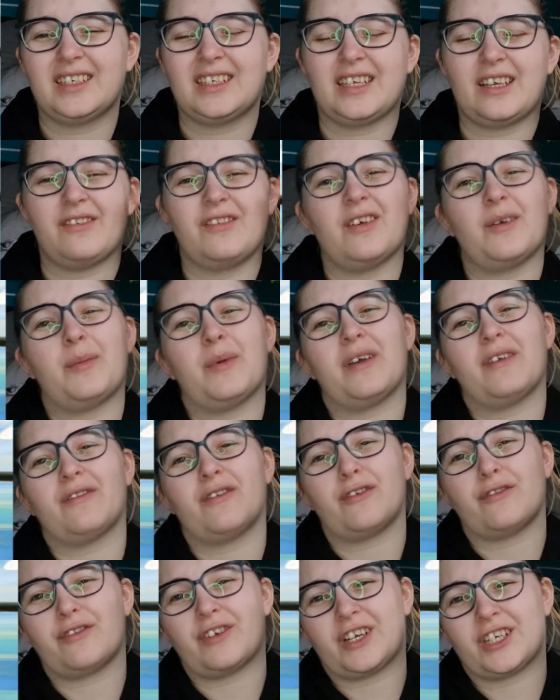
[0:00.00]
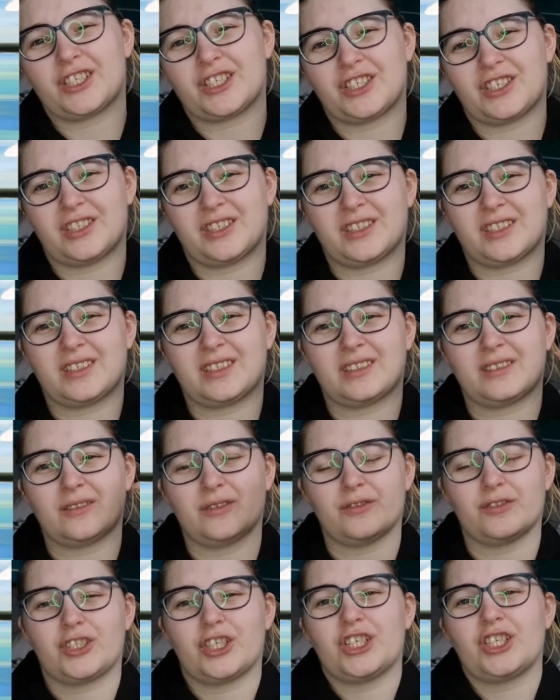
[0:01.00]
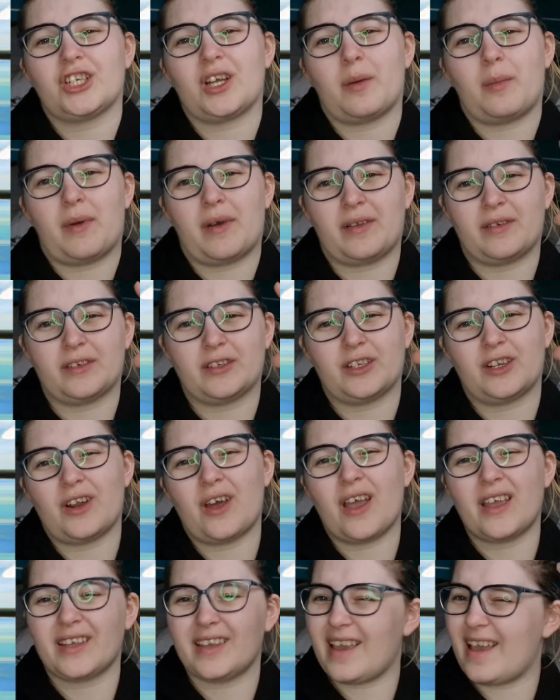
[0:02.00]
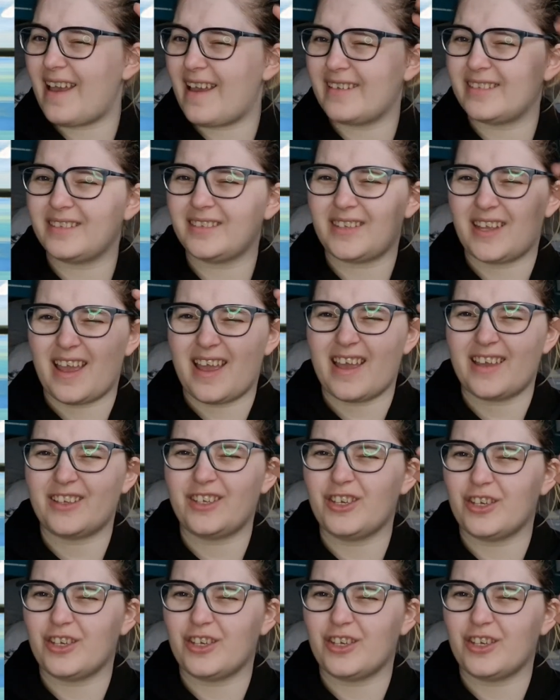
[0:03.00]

Give it a bit of a freshness. Change it up. You know? Yeah,